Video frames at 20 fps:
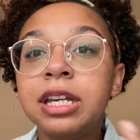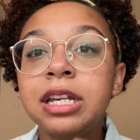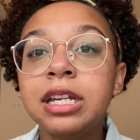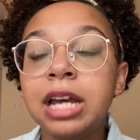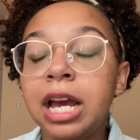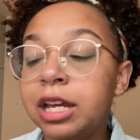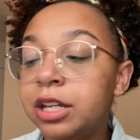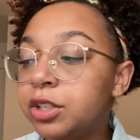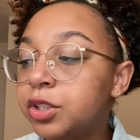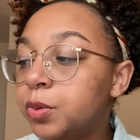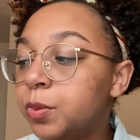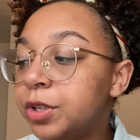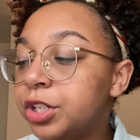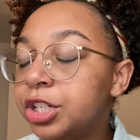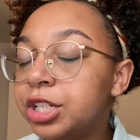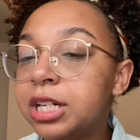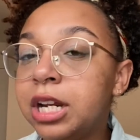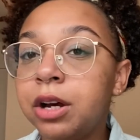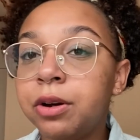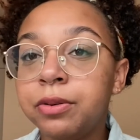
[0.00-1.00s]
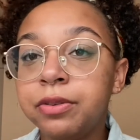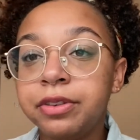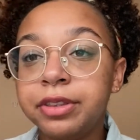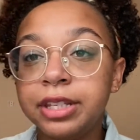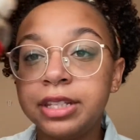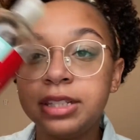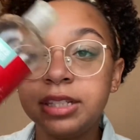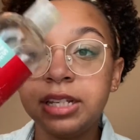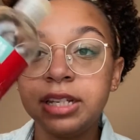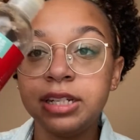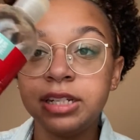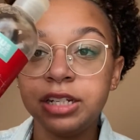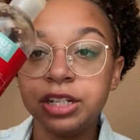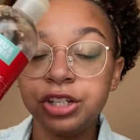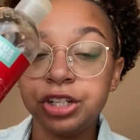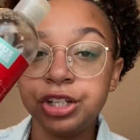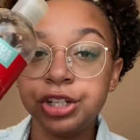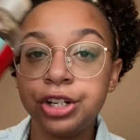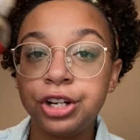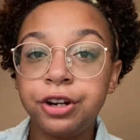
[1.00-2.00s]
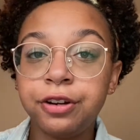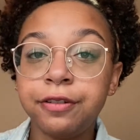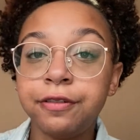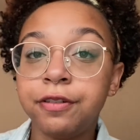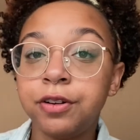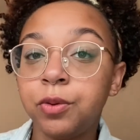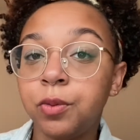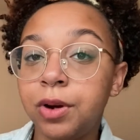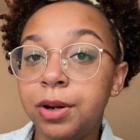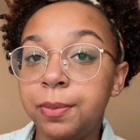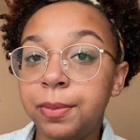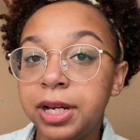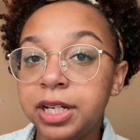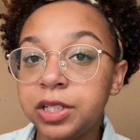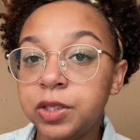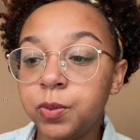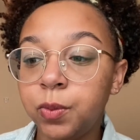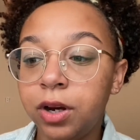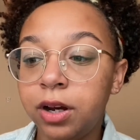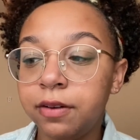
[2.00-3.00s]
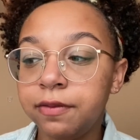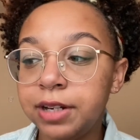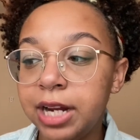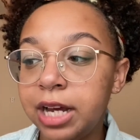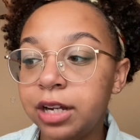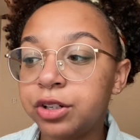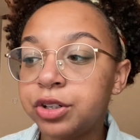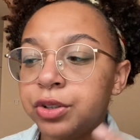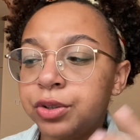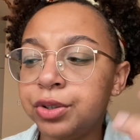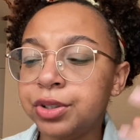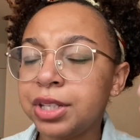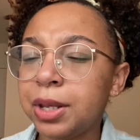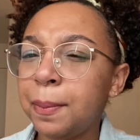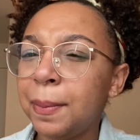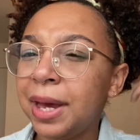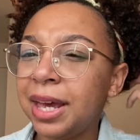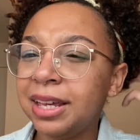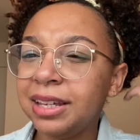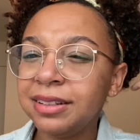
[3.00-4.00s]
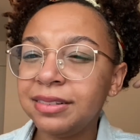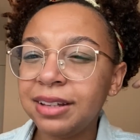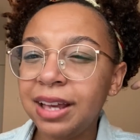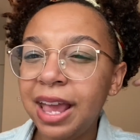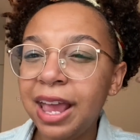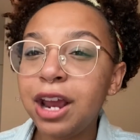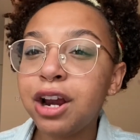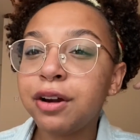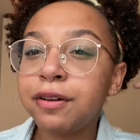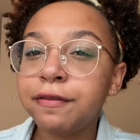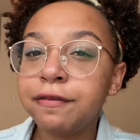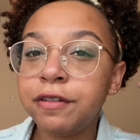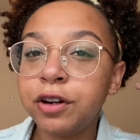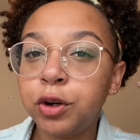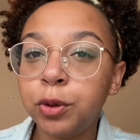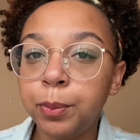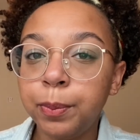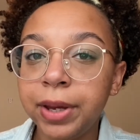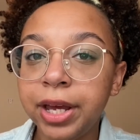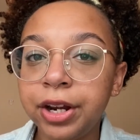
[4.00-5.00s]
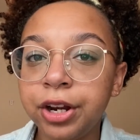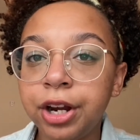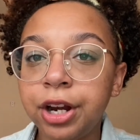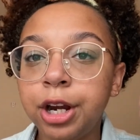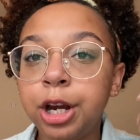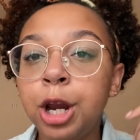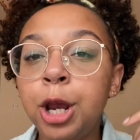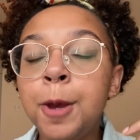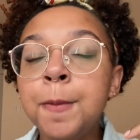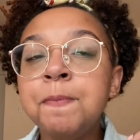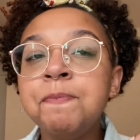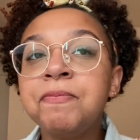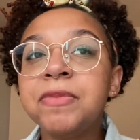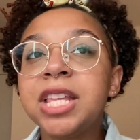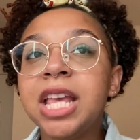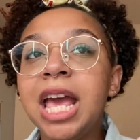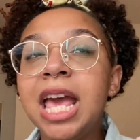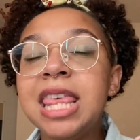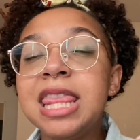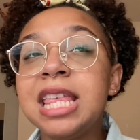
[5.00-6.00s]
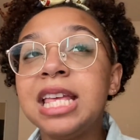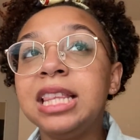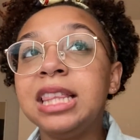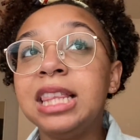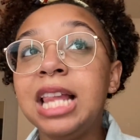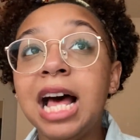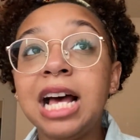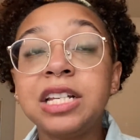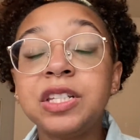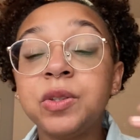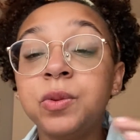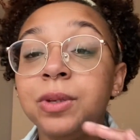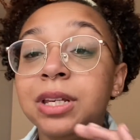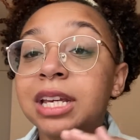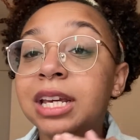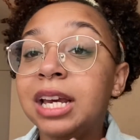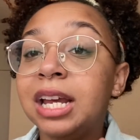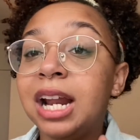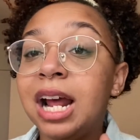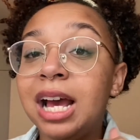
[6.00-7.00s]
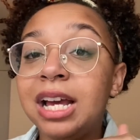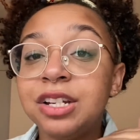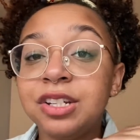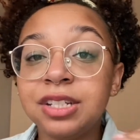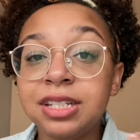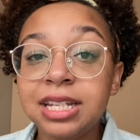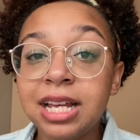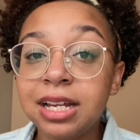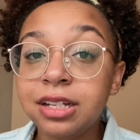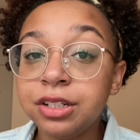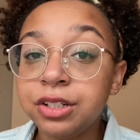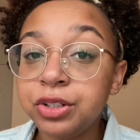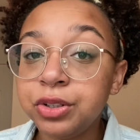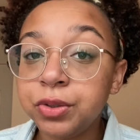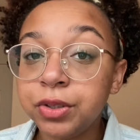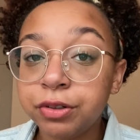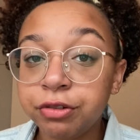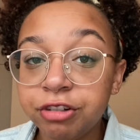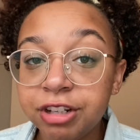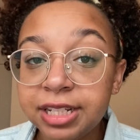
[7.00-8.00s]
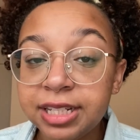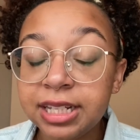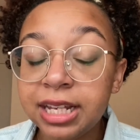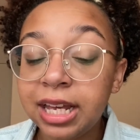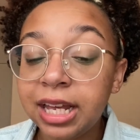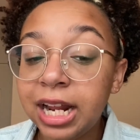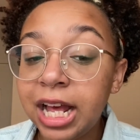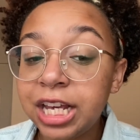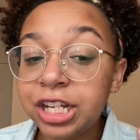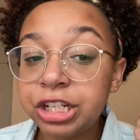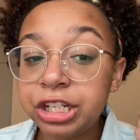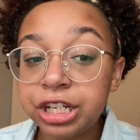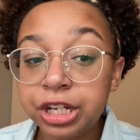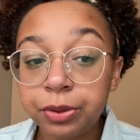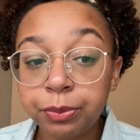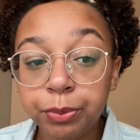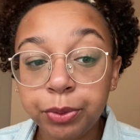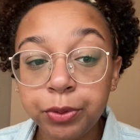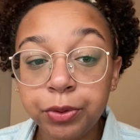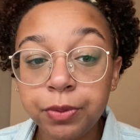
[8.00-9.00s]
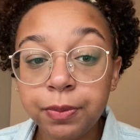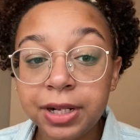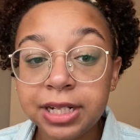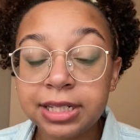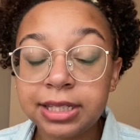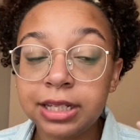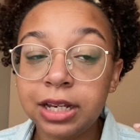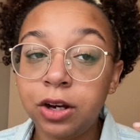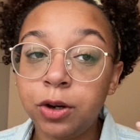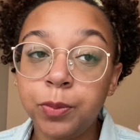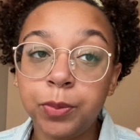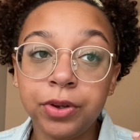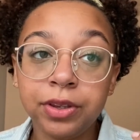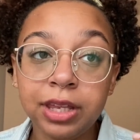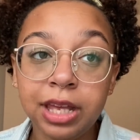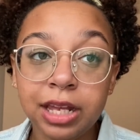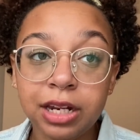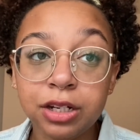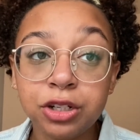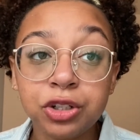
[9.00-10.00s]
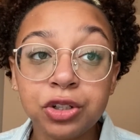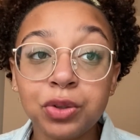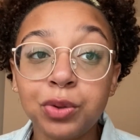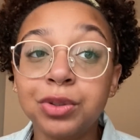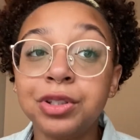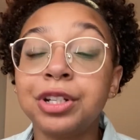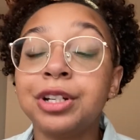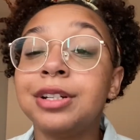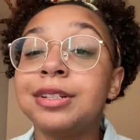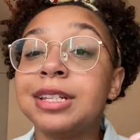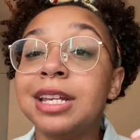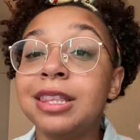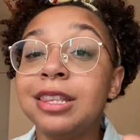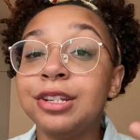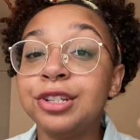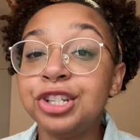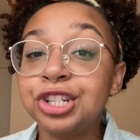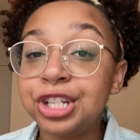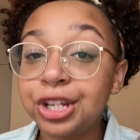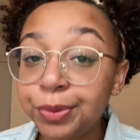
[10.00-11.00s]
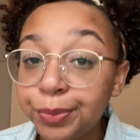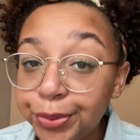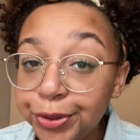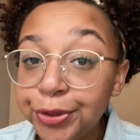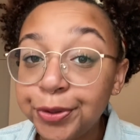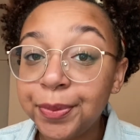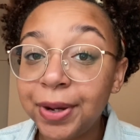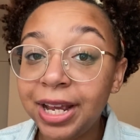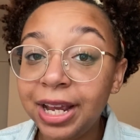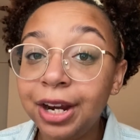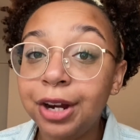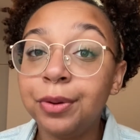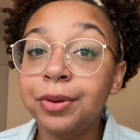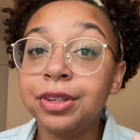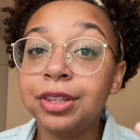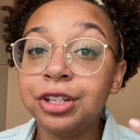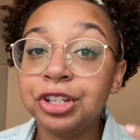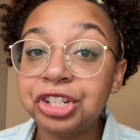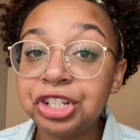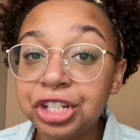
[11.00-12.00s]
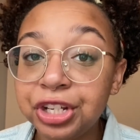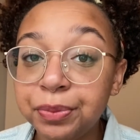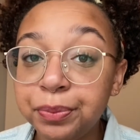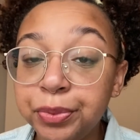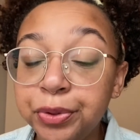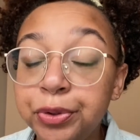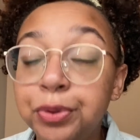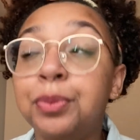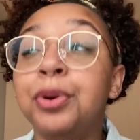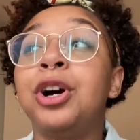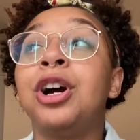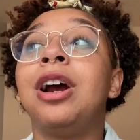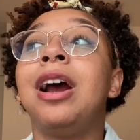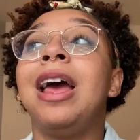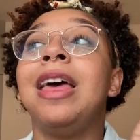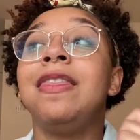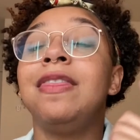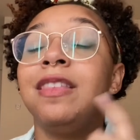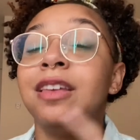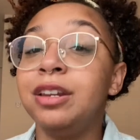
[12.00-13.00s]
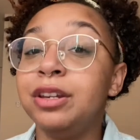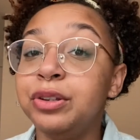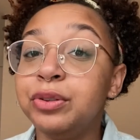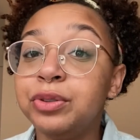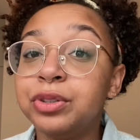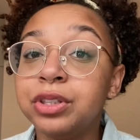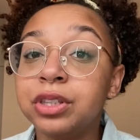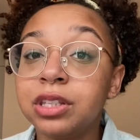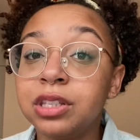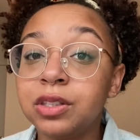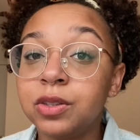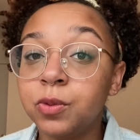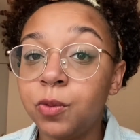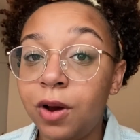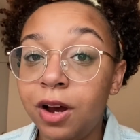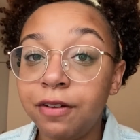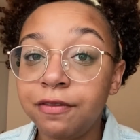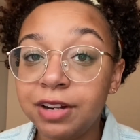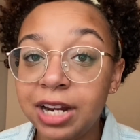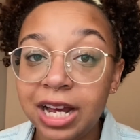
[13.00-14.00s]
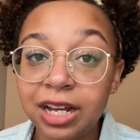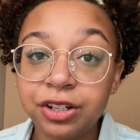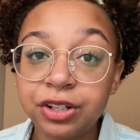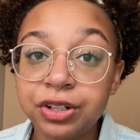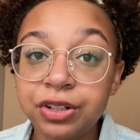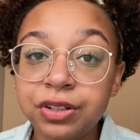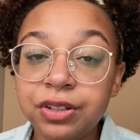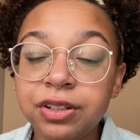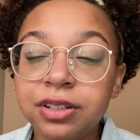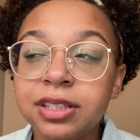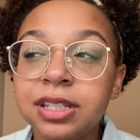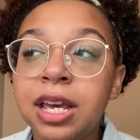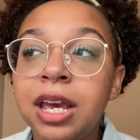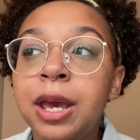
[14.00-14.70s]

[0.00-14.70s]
I switched out this conditioner for one by Suave Naturals, and my hair felt better. And then last weekend I just had to do a reset. I shampooed my scalp with Head and Shoulders and then shampooed my hair with a shampoo bar and then used the Suave Naturals.